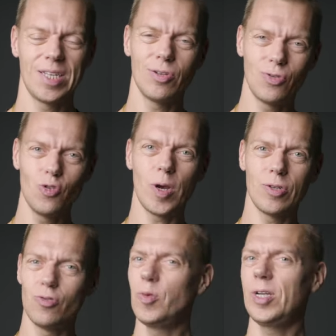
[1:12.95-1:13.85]
It's a
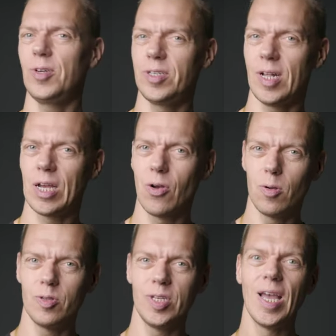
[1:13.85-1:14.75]
2x2 matrix that I
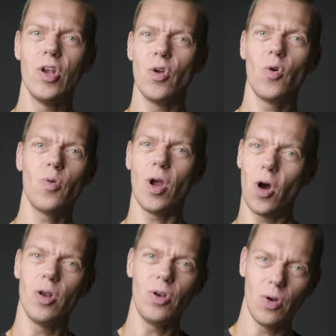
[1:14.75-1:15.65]
call the known
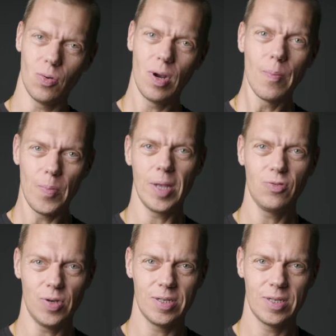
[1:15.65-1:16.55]
unknown
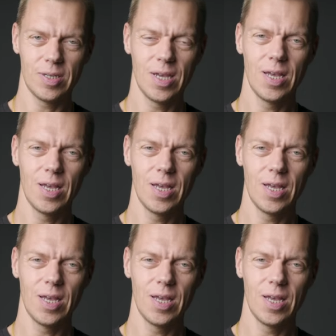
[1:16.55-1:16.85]
matrix.